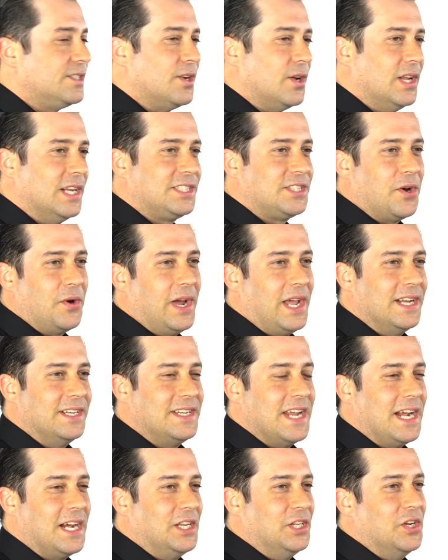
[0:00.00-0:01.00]
So let's go ahead
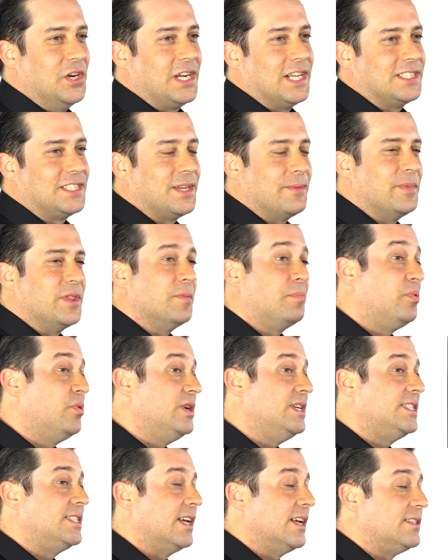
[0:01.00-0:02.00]
and take a look at some of the
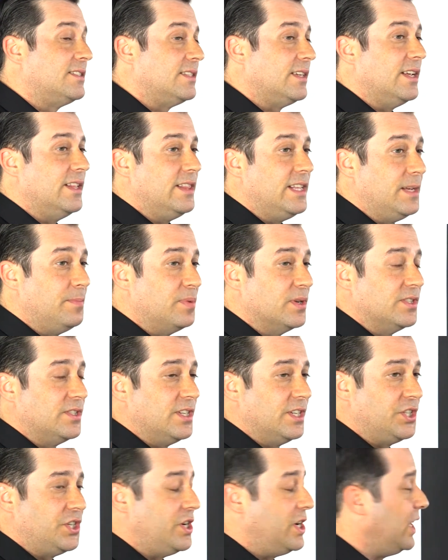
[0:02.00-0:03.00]
presets in the
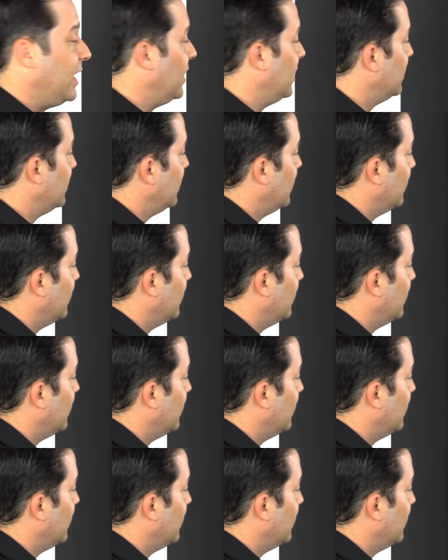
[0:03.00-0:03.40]
positioning.